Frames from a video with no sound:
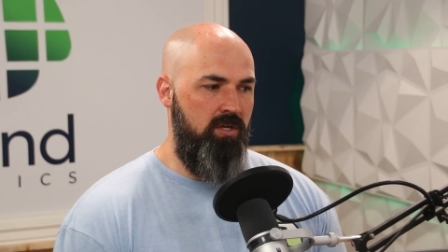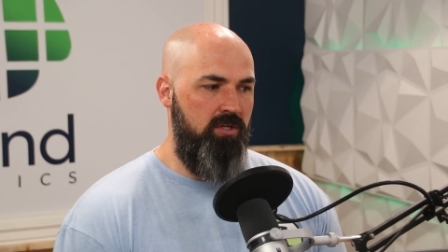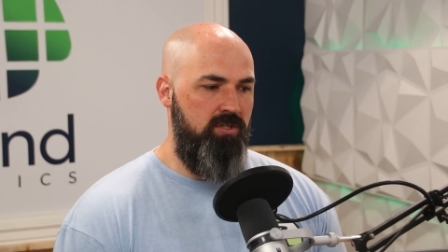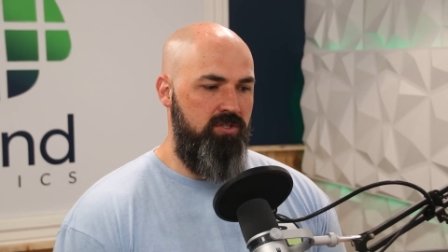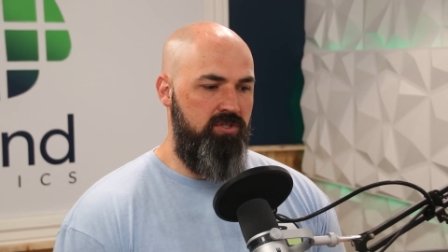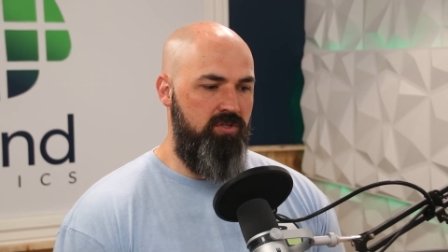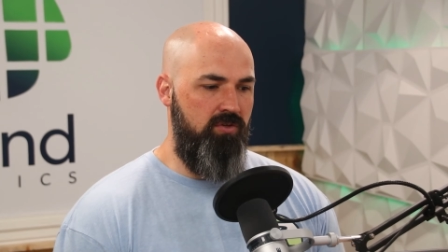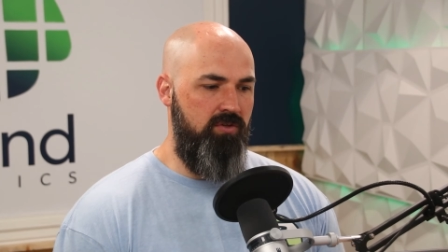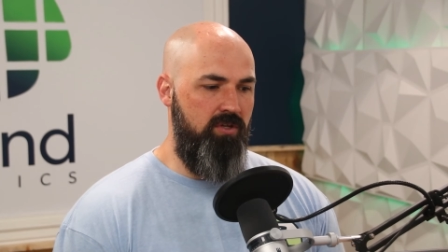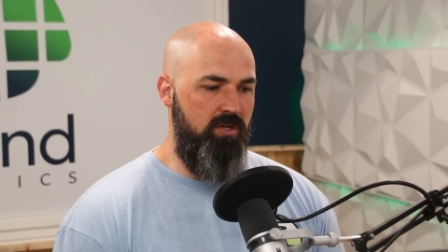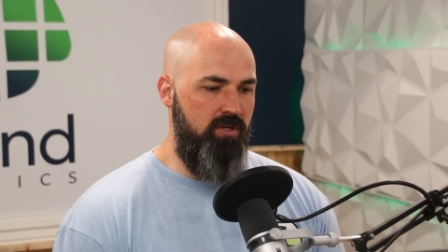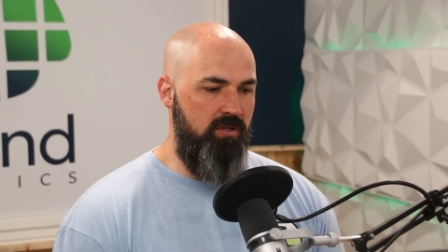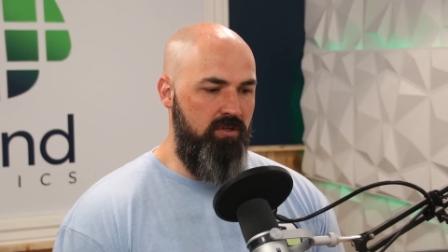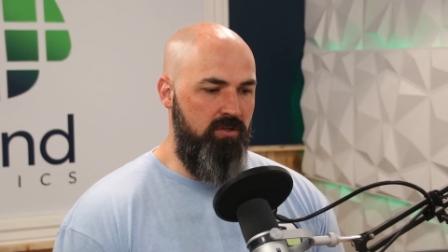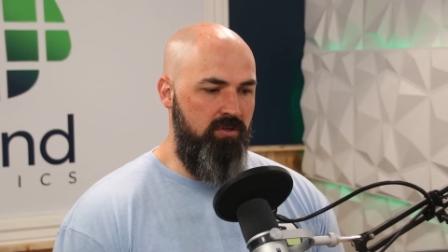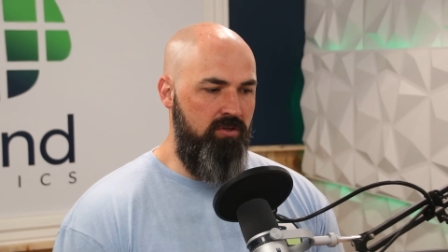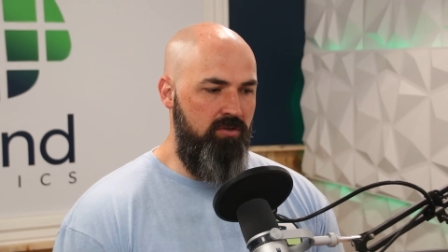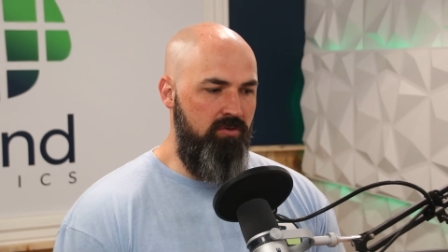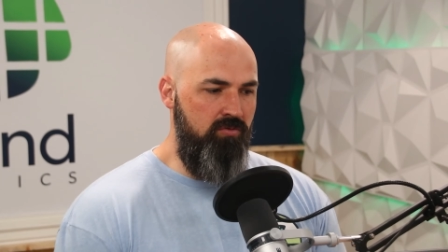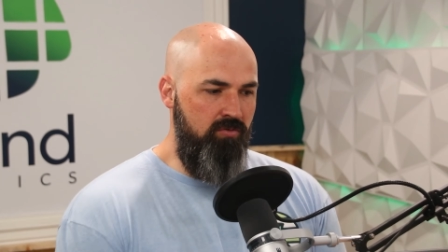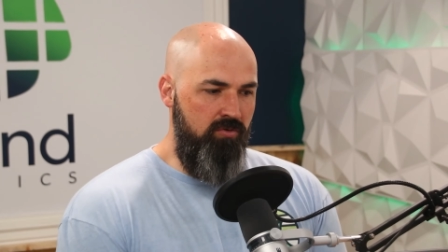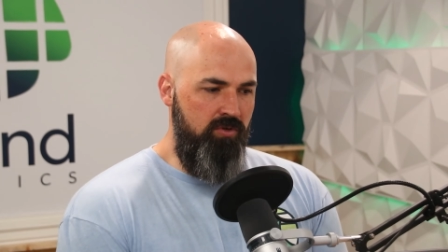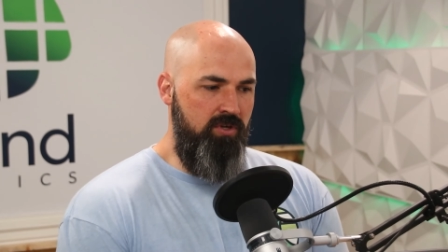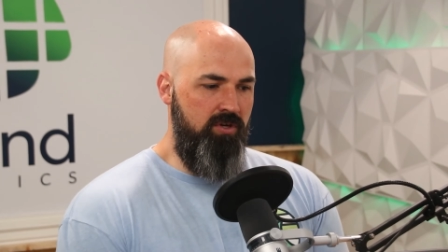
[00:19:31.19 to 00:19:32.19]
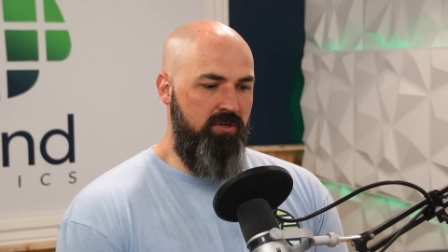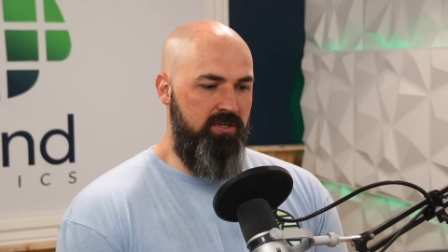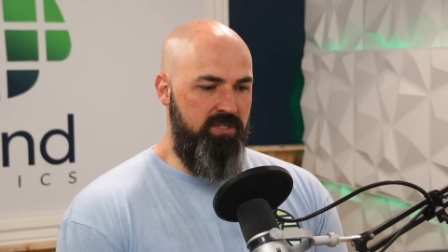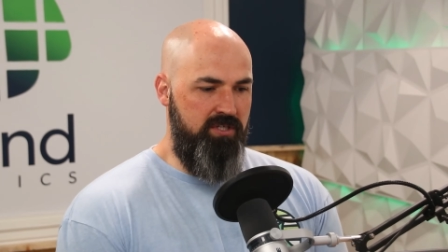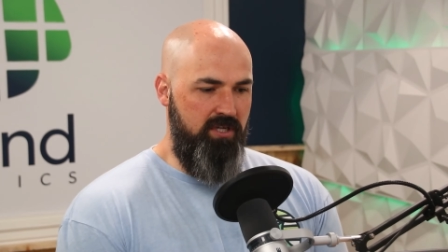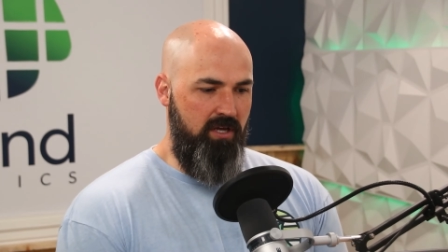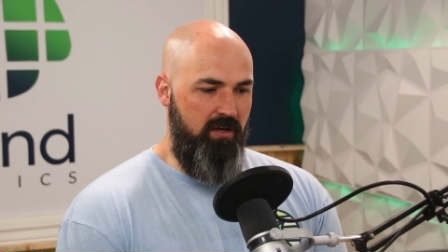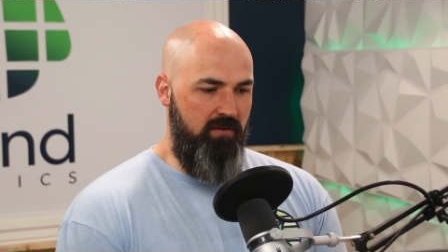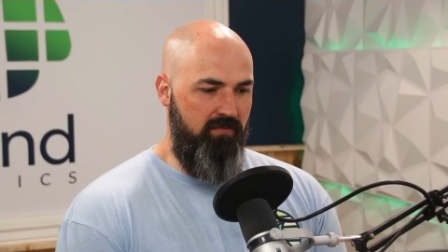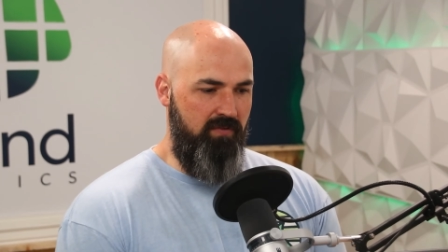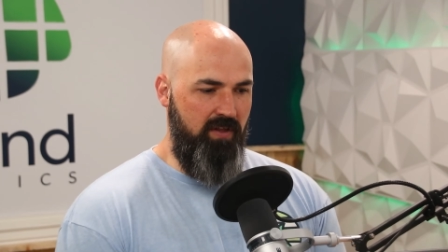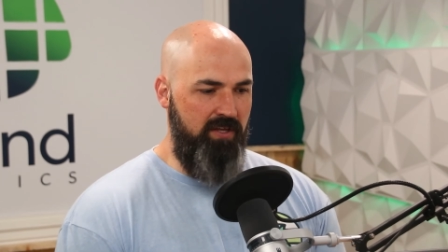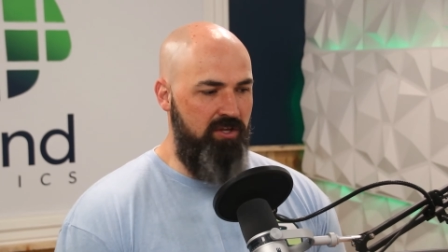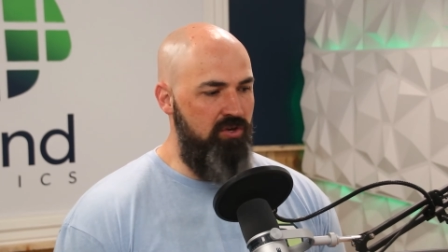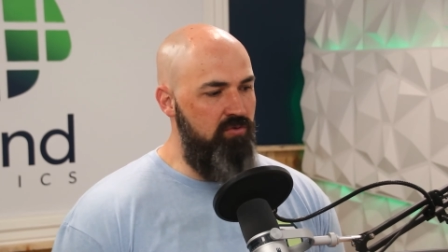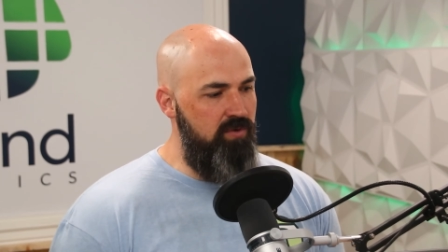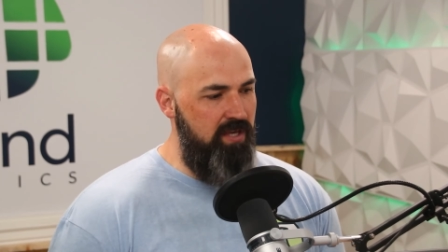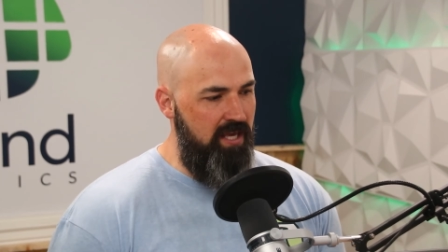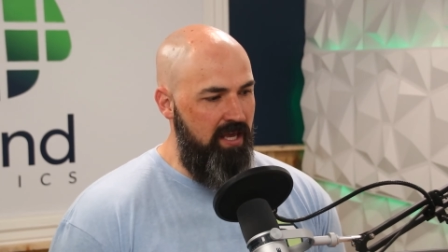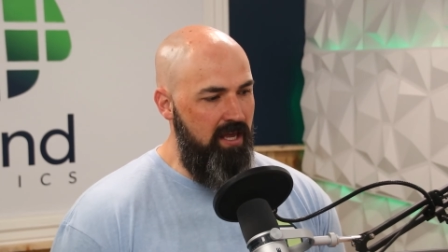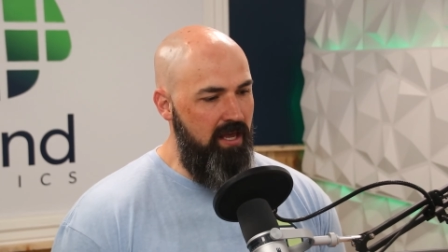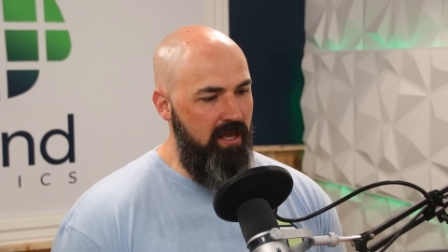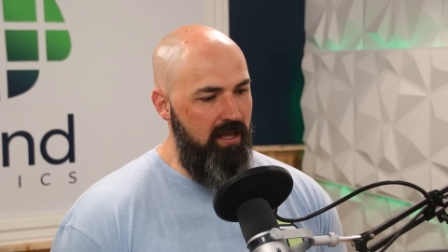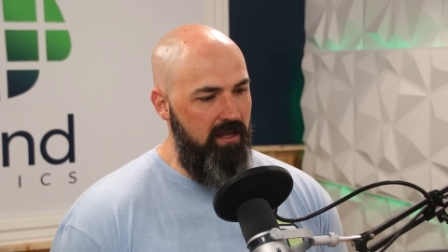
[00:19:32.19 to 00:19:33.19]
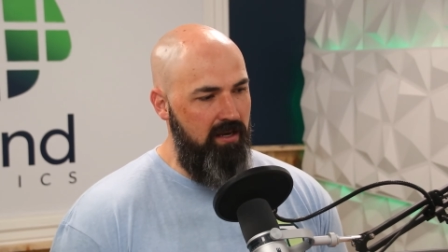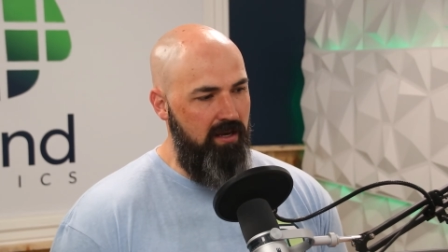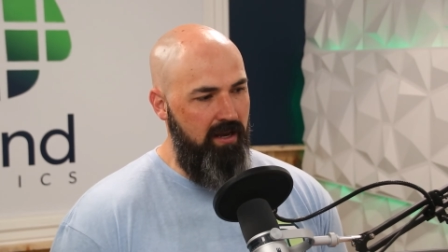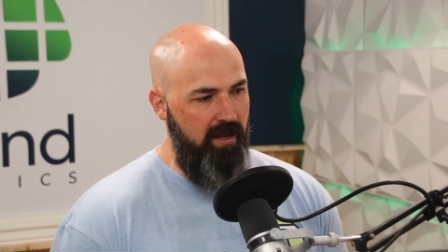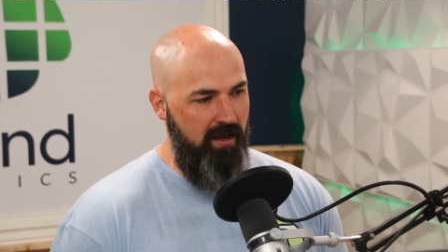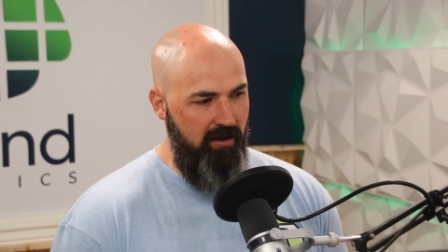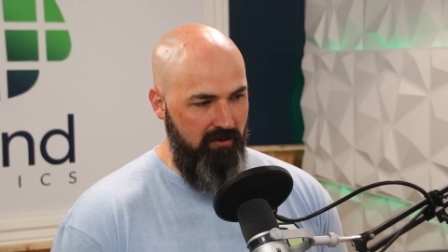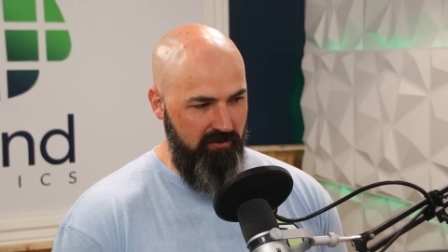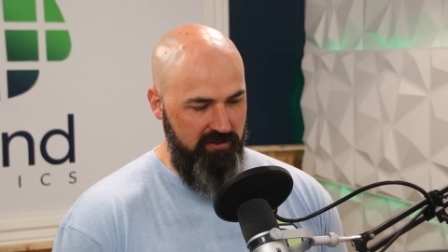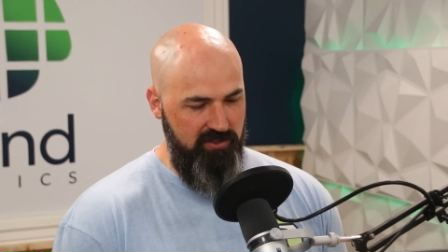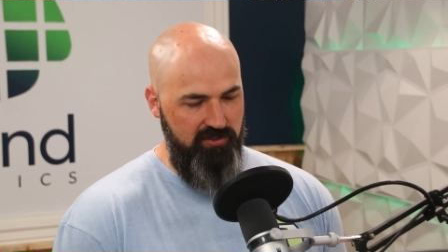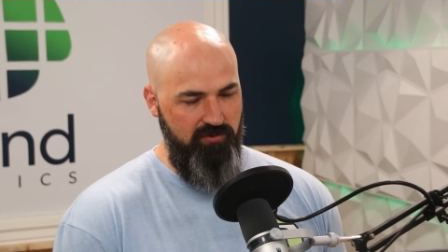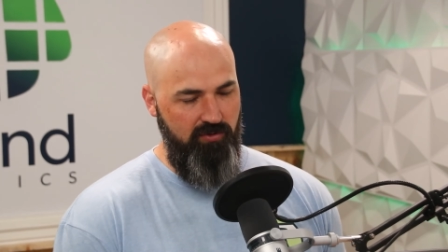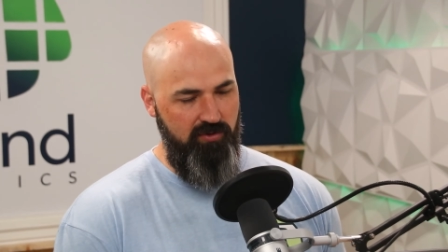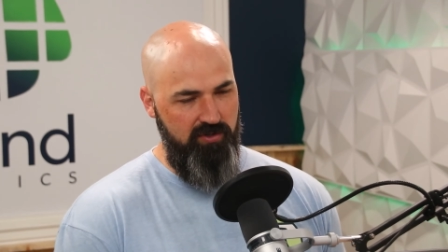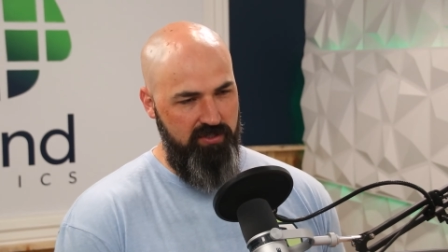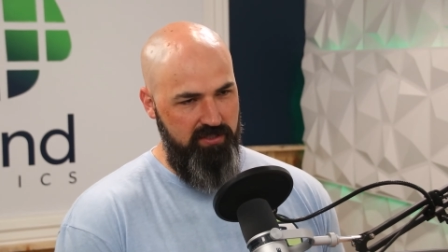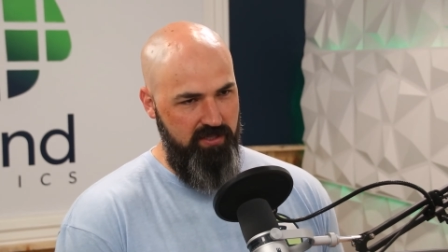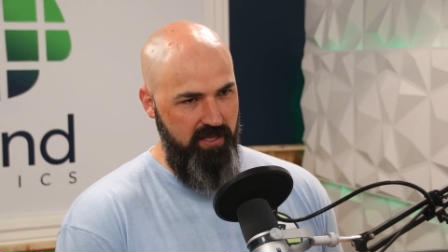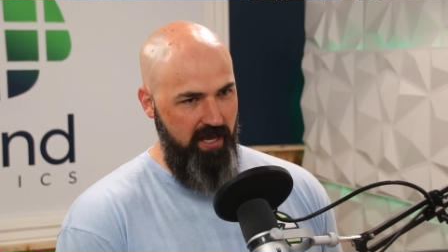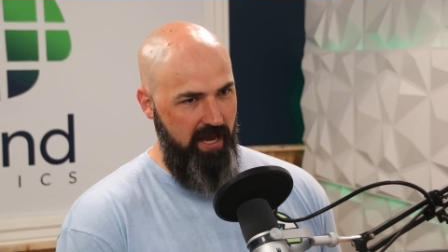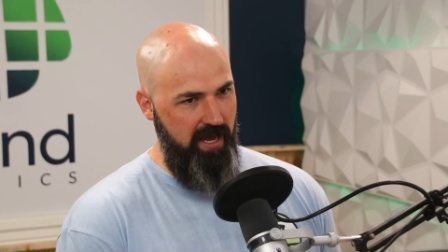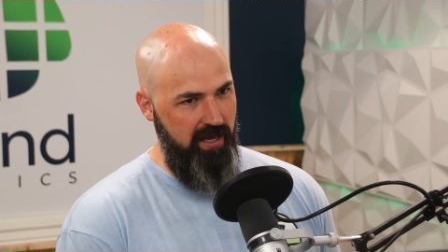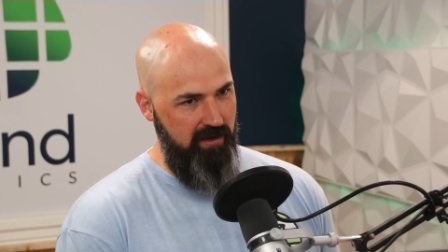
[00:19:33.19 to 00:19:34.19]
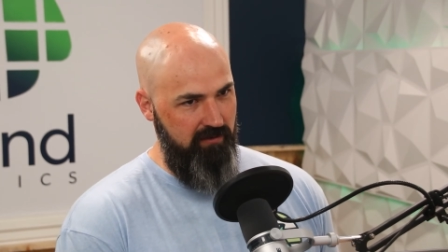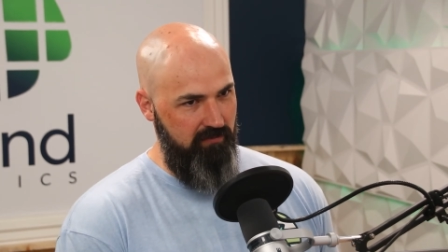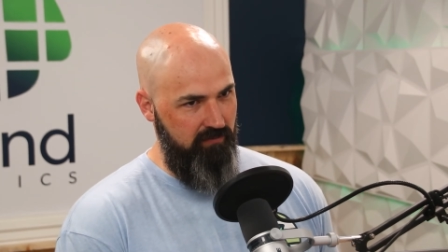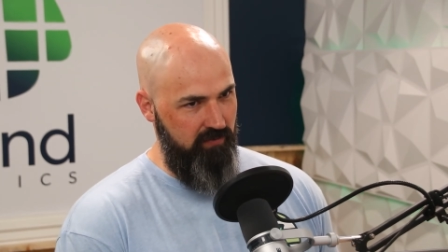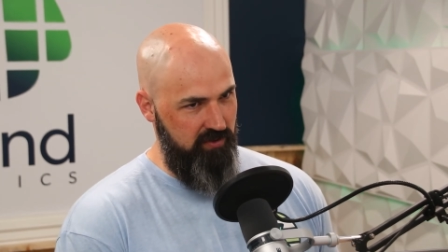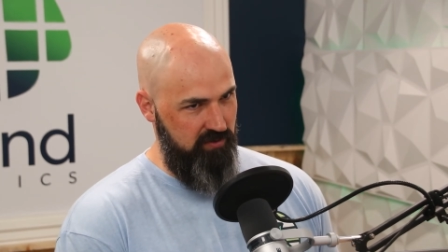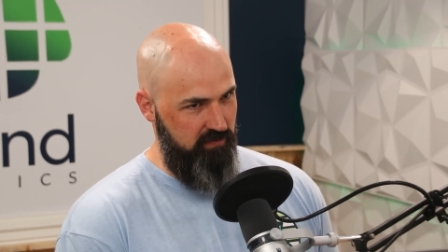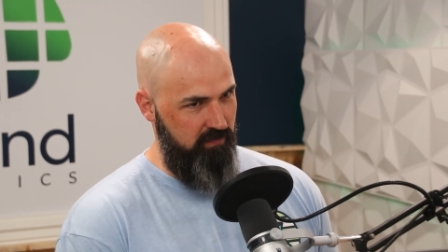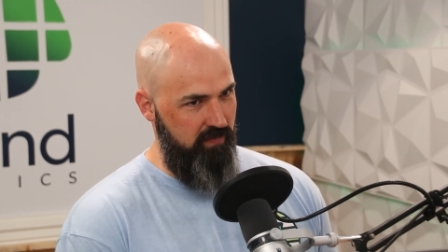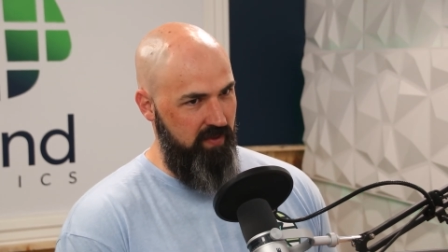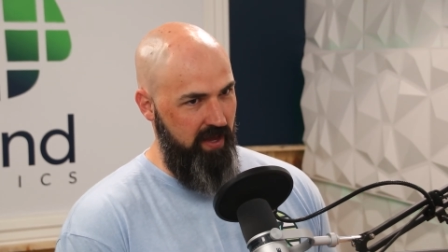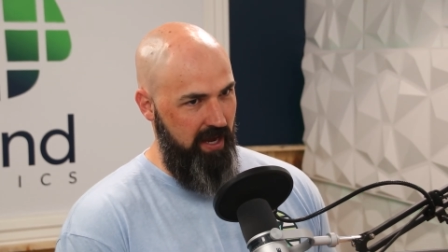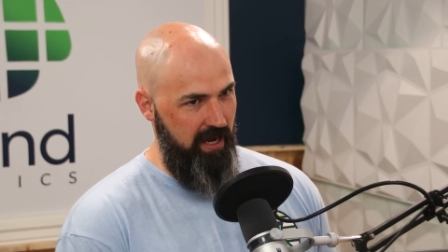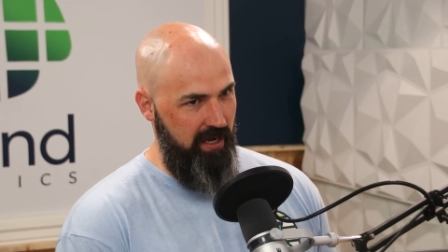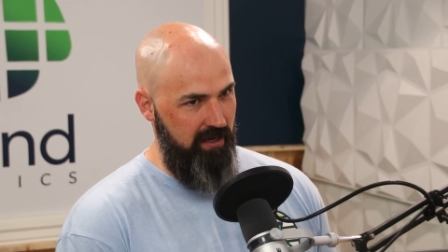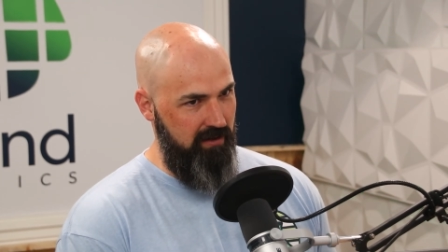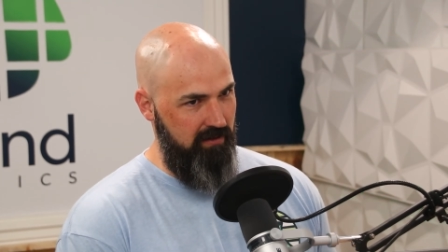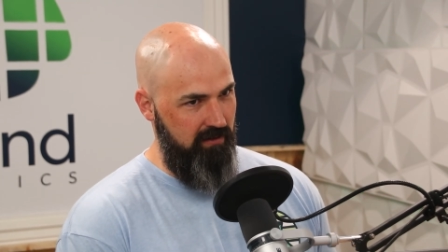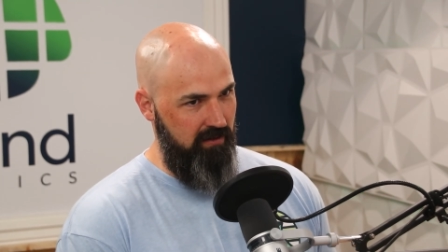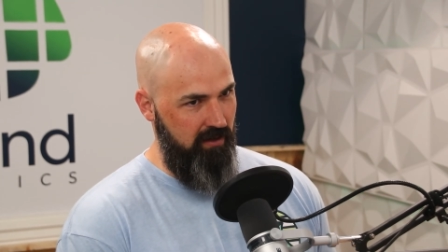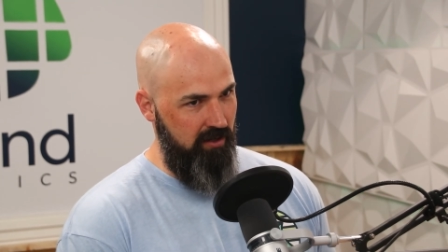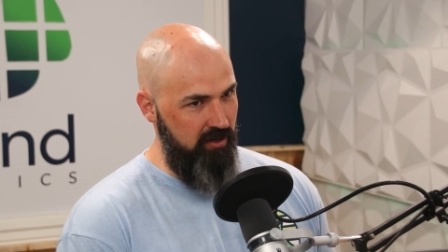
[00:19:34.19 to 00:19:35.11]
so that you yourself, like, you can't outsource that